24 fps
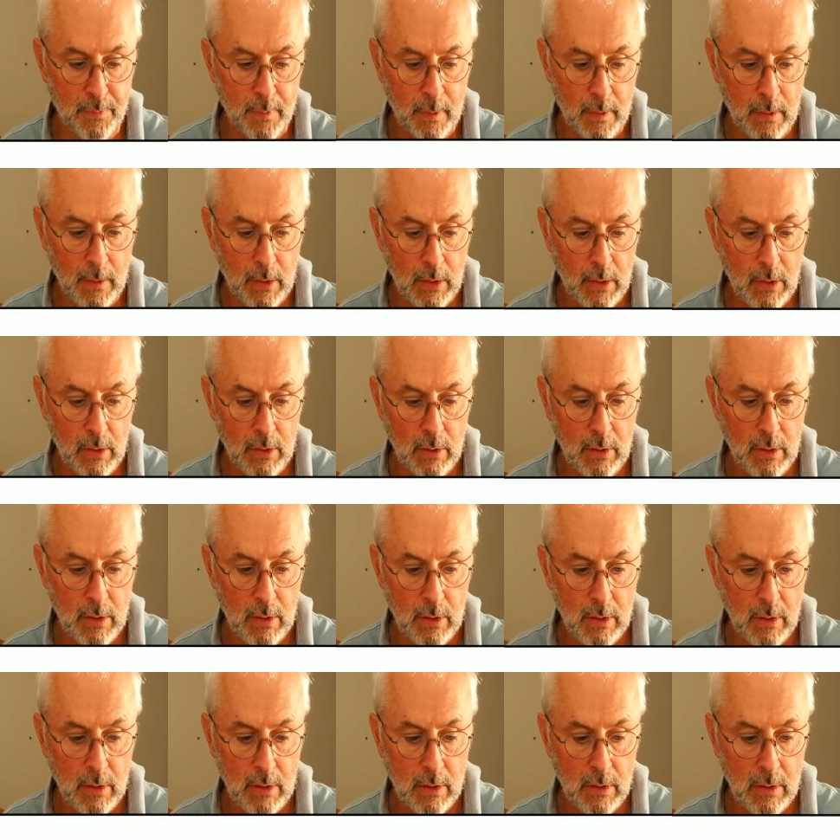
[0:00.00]

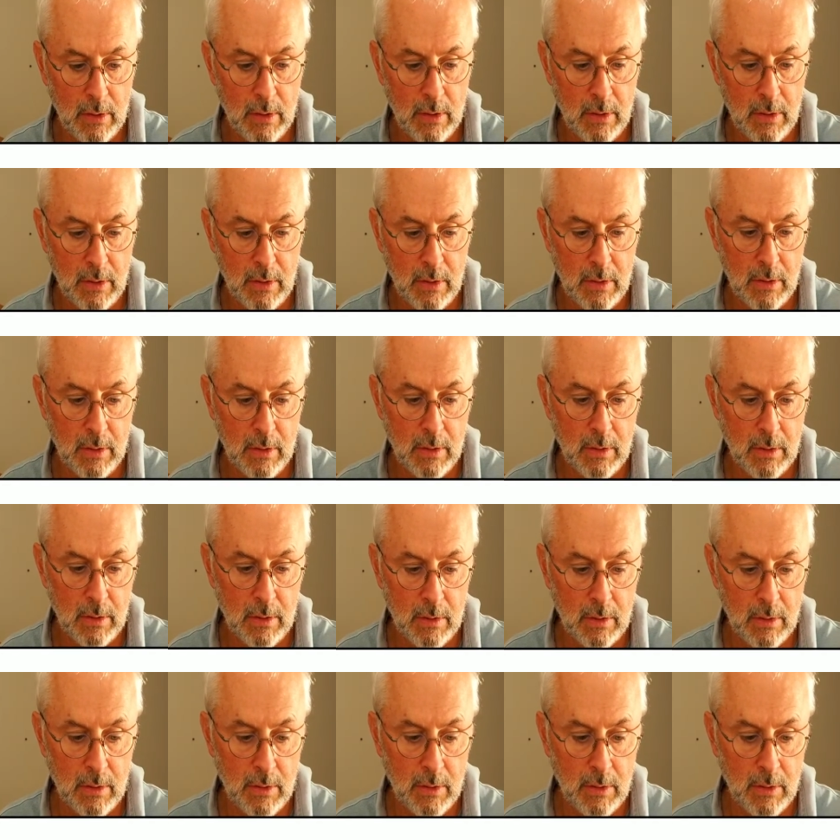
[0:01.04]
(no one is talking)